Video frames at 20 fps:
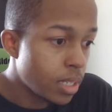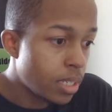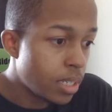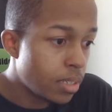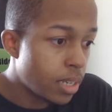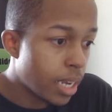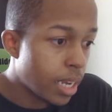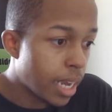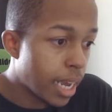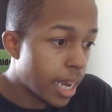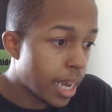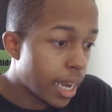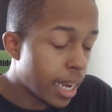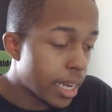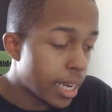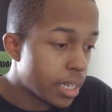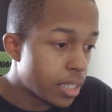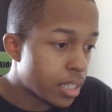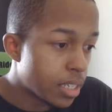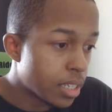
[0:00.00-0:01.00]

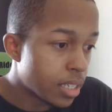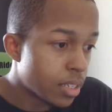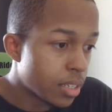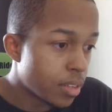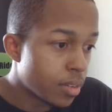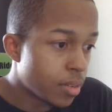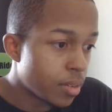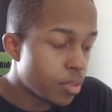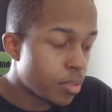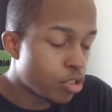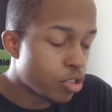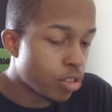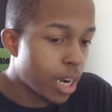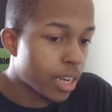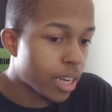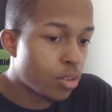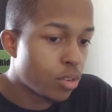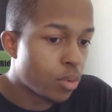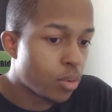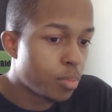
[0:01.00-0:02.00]
And
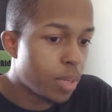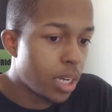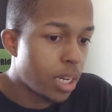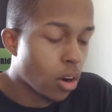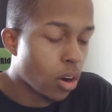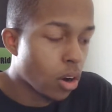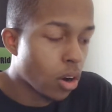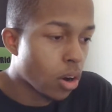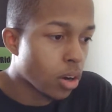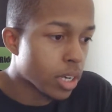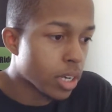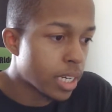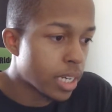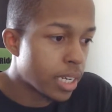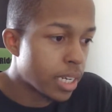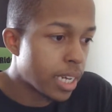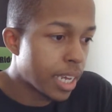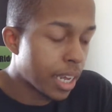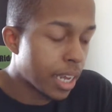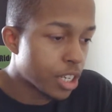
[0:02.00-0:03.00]
Dracul Mihawk
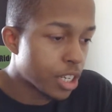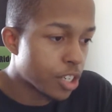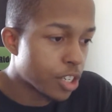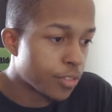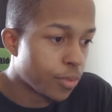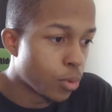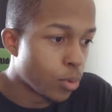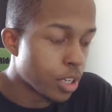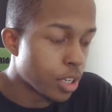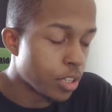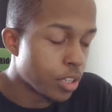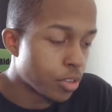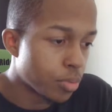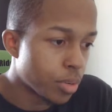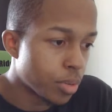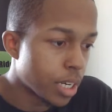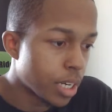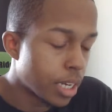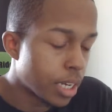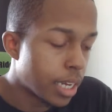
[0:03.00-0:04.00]
is
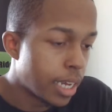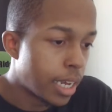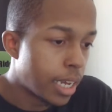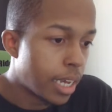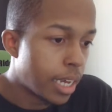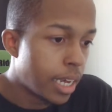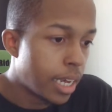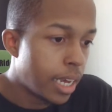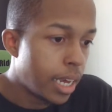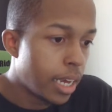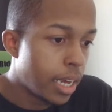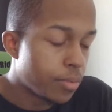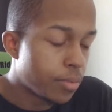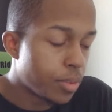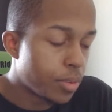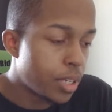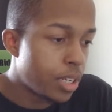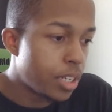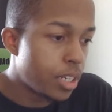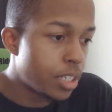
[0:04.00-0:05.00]
43. If
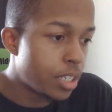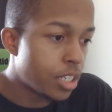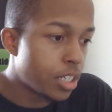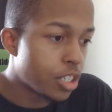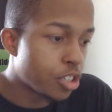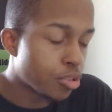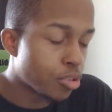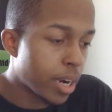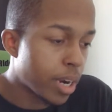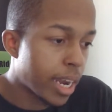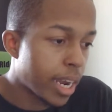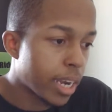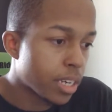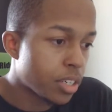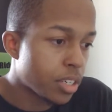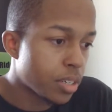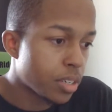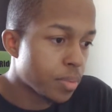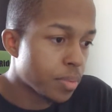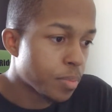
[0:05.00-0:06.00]
we
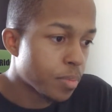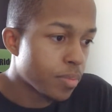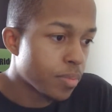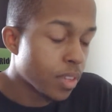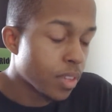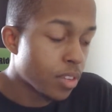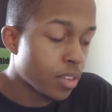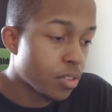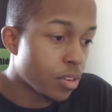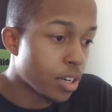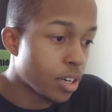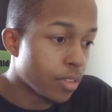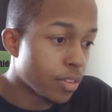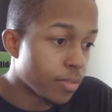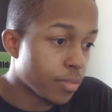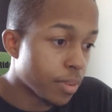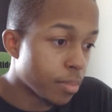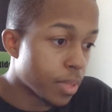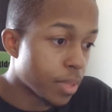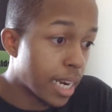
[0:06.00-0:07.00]
detract 30
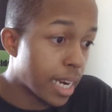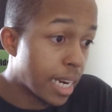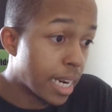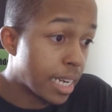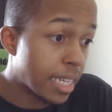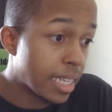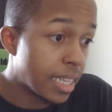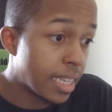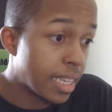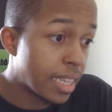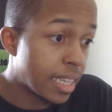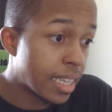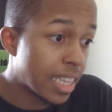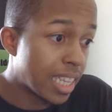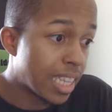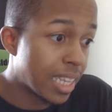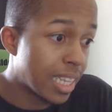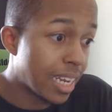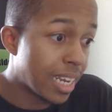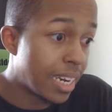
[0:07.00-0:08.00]
from that,
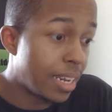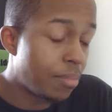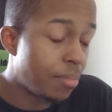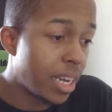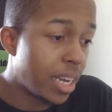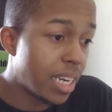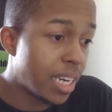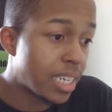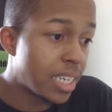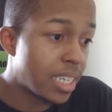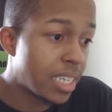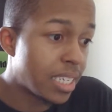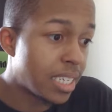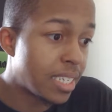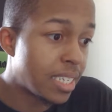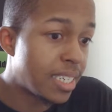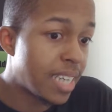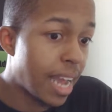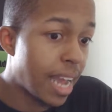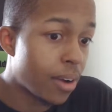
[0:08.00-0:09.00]
then it makes it
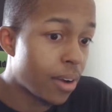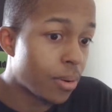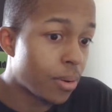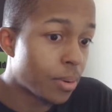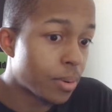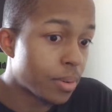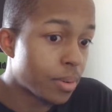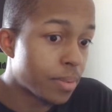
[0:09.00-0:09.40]
sound